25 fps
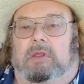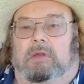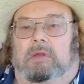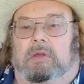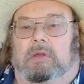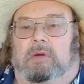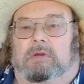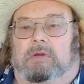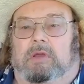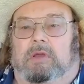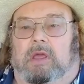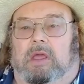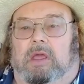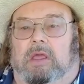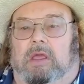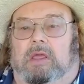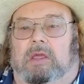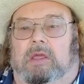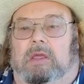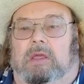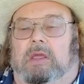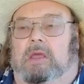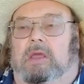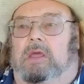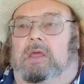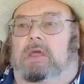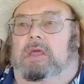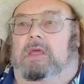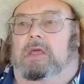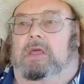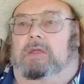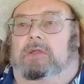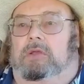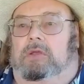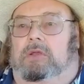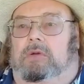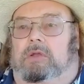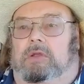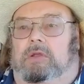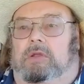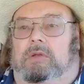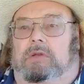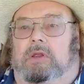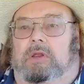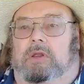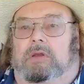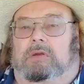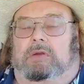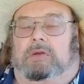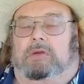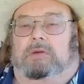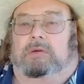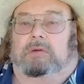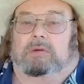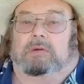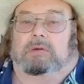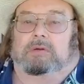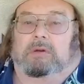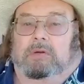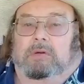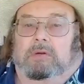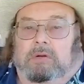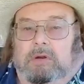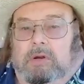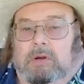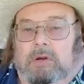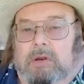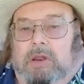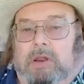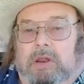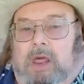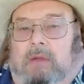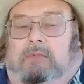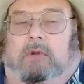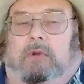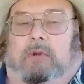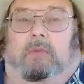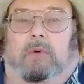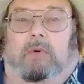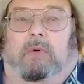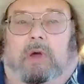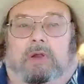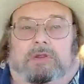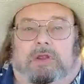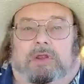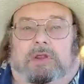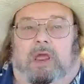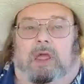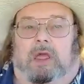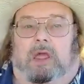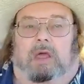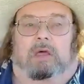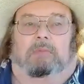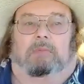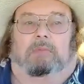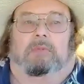Okay. You just have to watch out,